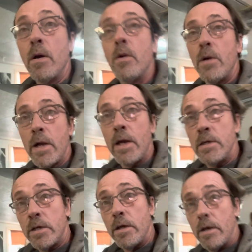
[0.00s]
Well,
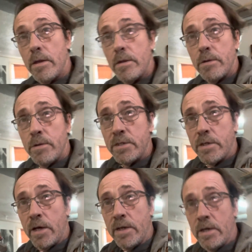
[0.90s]
guys, the reason
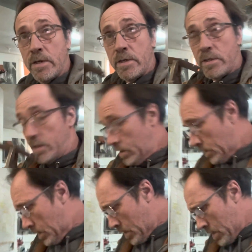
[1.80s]
I done this,
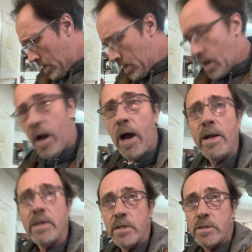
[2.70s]
I
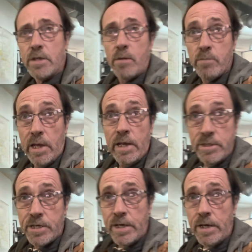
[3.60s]
needed something
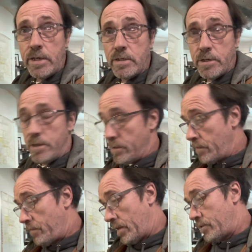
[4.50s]
easy to do to
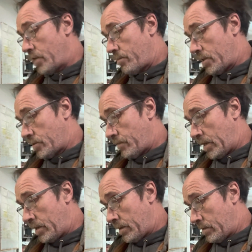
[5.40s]
finish up this
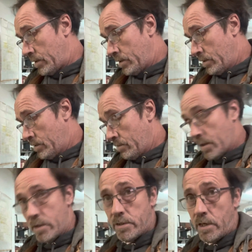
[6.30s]
video,
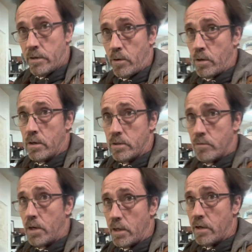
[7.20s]
because that door is
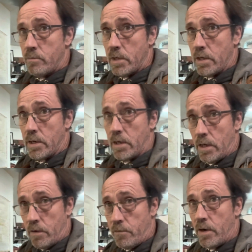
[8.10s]
really giving me an
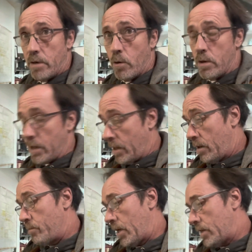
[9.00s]
inferiority
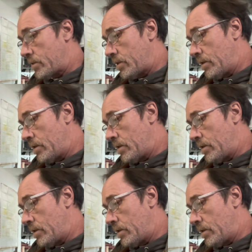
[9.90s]
complex.